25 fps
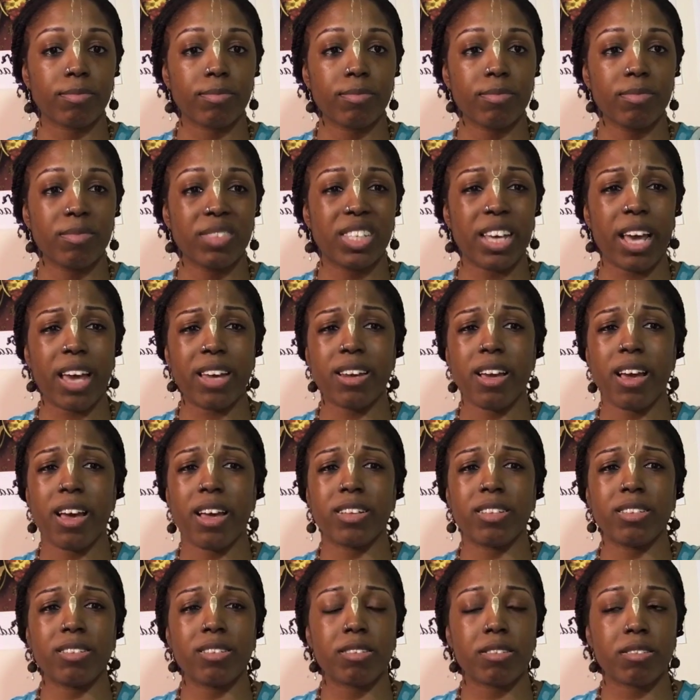10
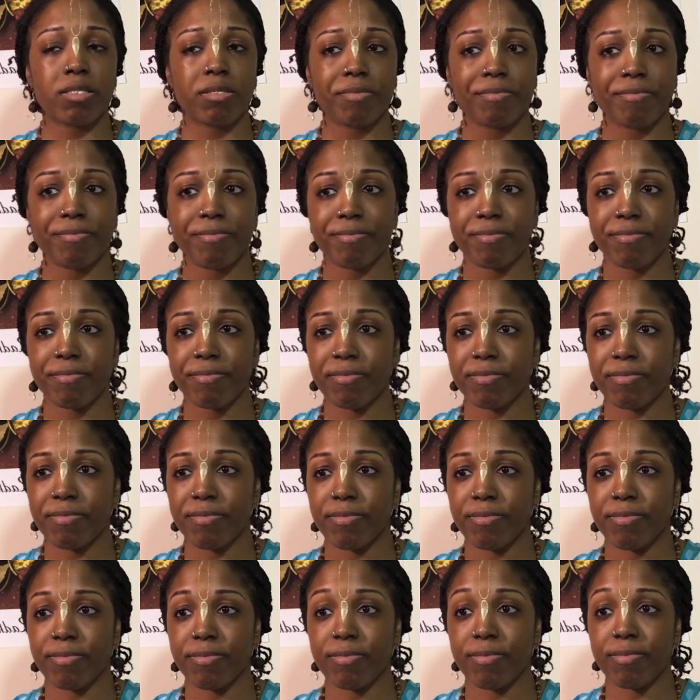heads,
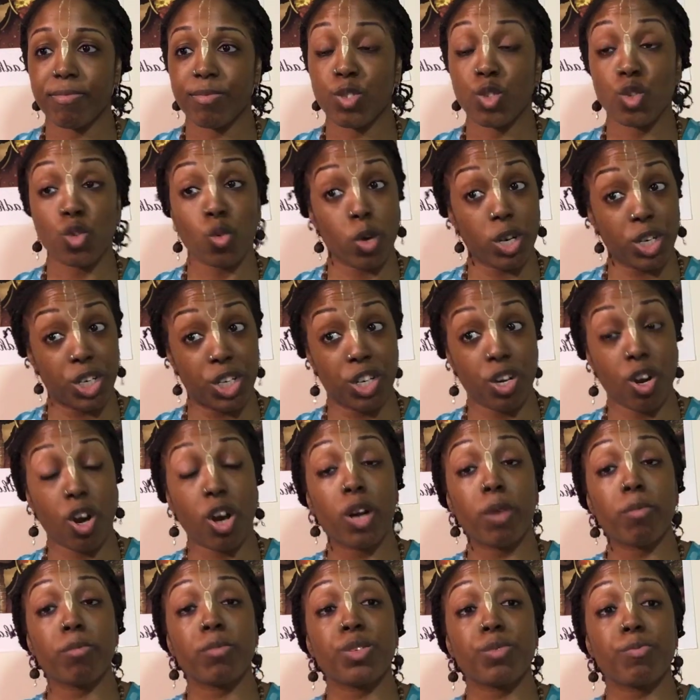20
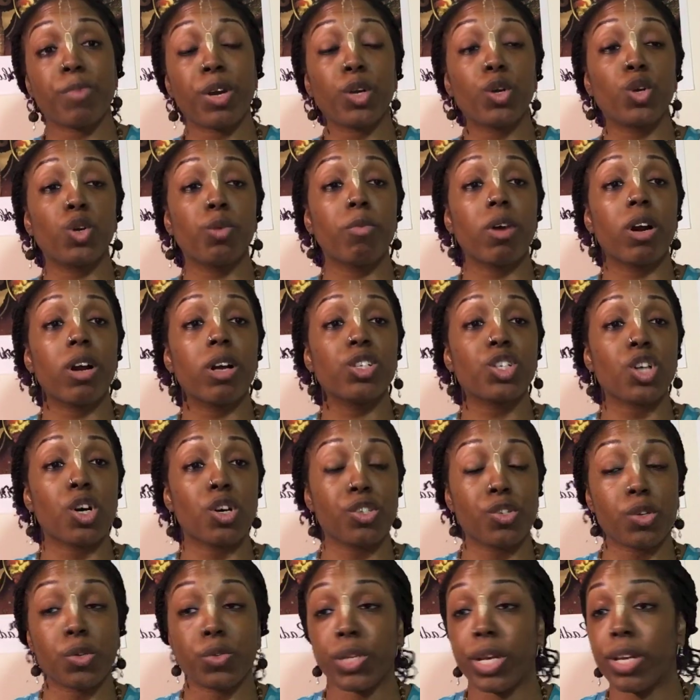arms, my Guru Maharaj
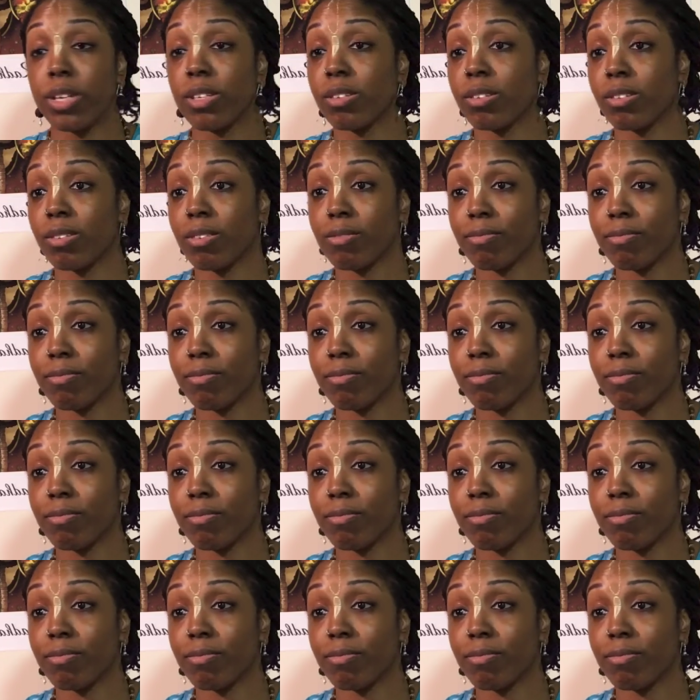also says.